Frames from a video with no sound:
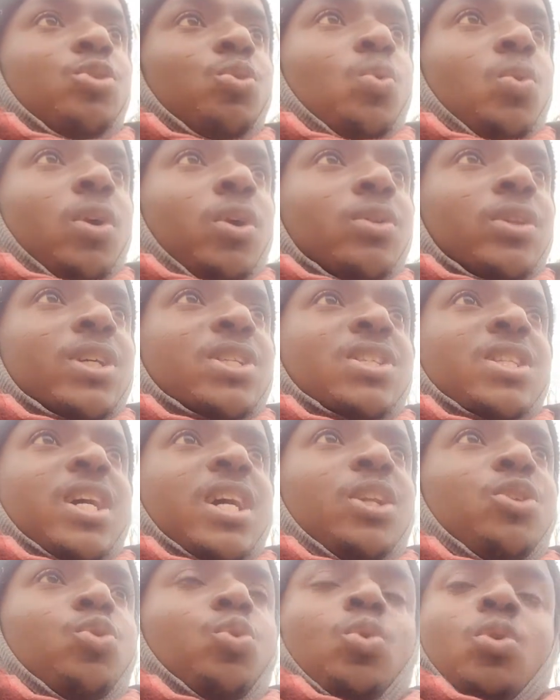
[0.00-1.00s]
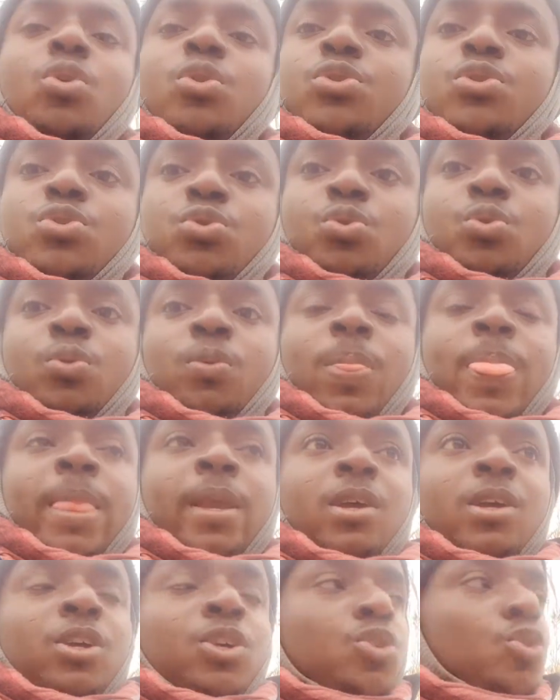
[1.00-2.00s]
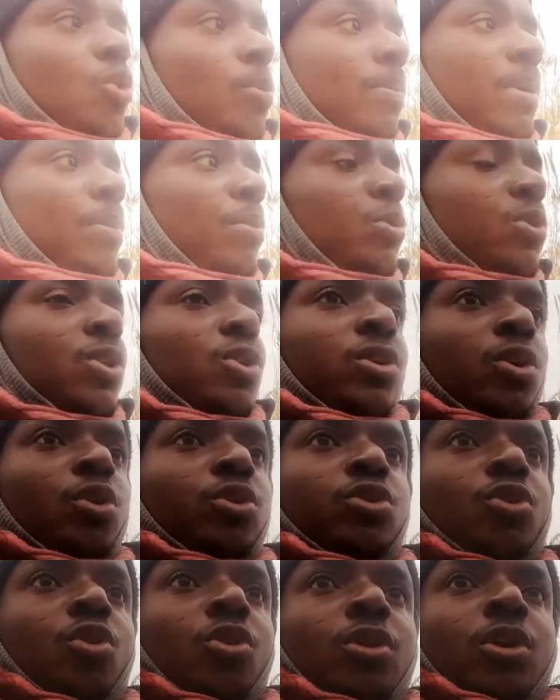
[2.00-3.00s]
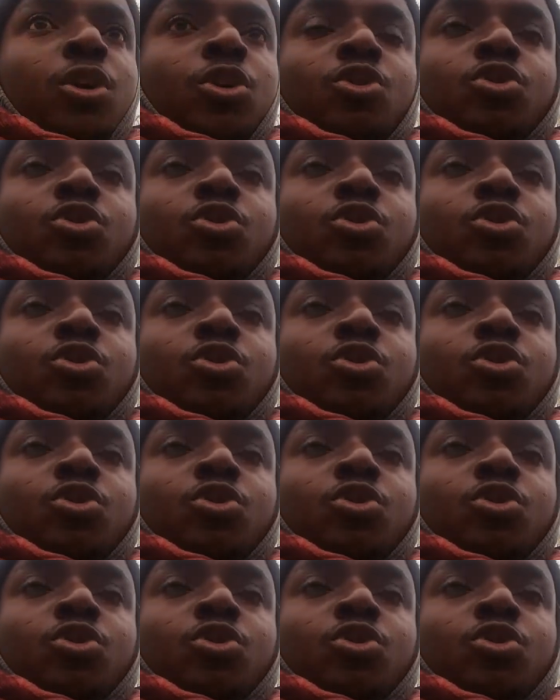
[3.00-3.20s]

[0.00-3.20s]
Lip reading: you will understand you own you. Some people did not come.